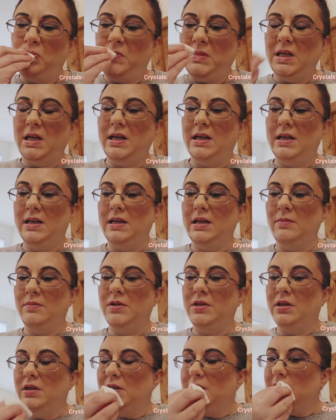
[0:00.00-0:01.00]
and I'm
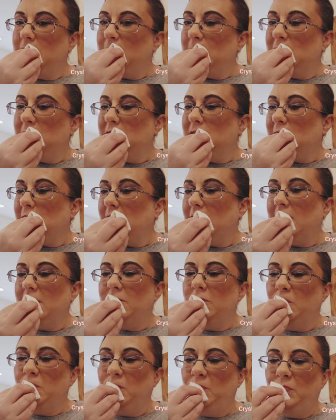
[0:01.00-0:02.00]
just going to take this
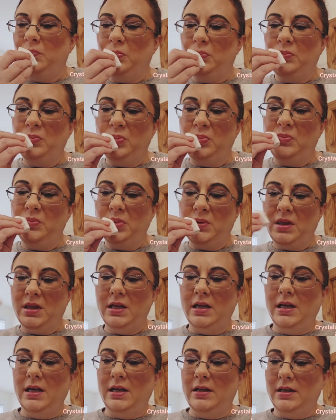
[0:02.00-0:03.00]
off
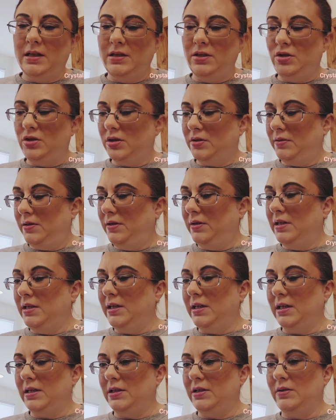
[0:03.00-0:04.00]
and then show you the
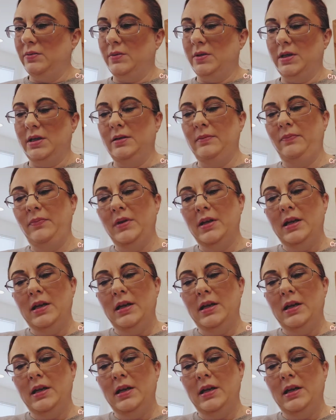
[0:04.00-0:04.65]
next one.